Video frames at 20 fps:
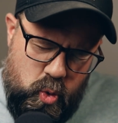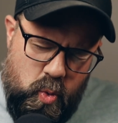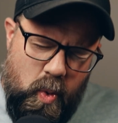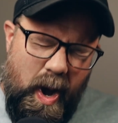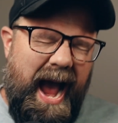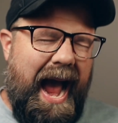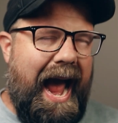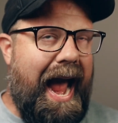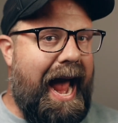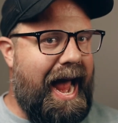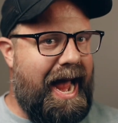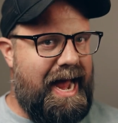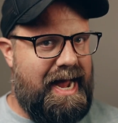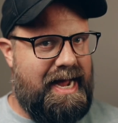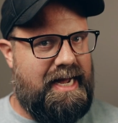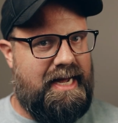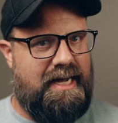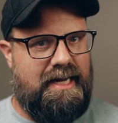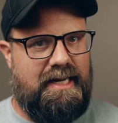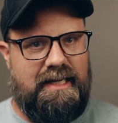
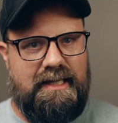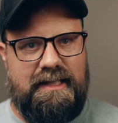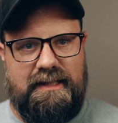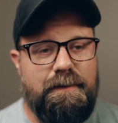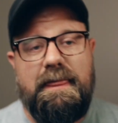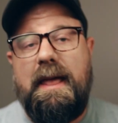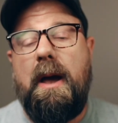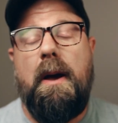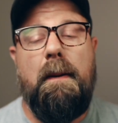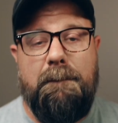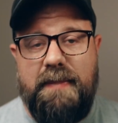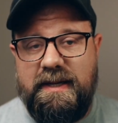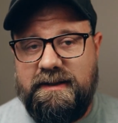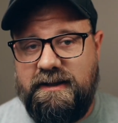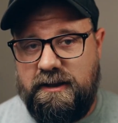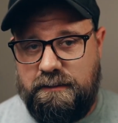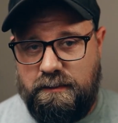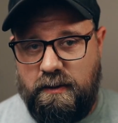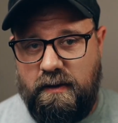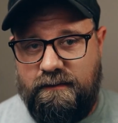whoo-ah. Now, a
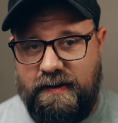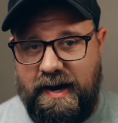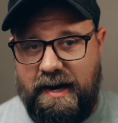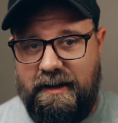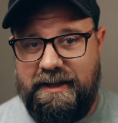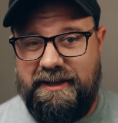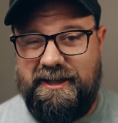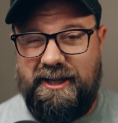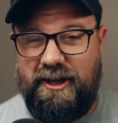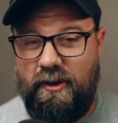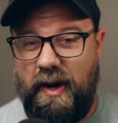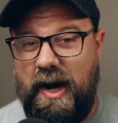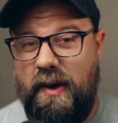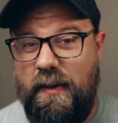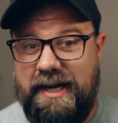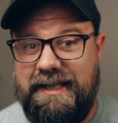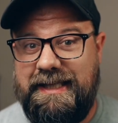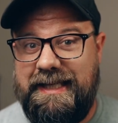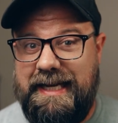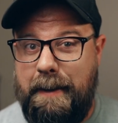business profile is a great
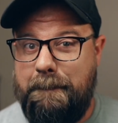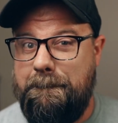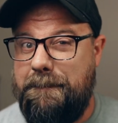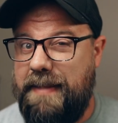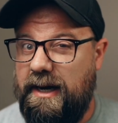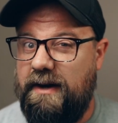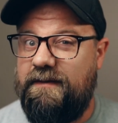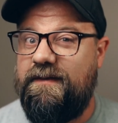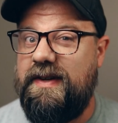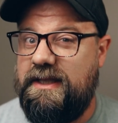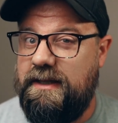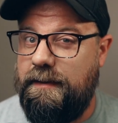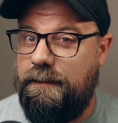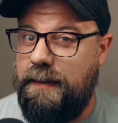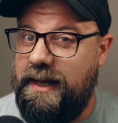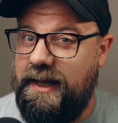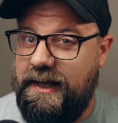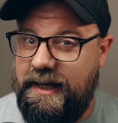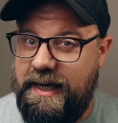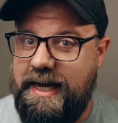way to get better
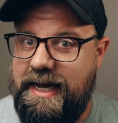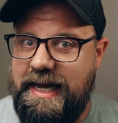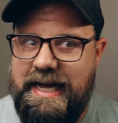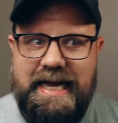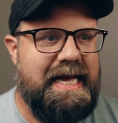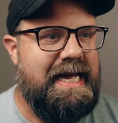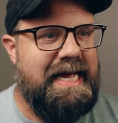visibility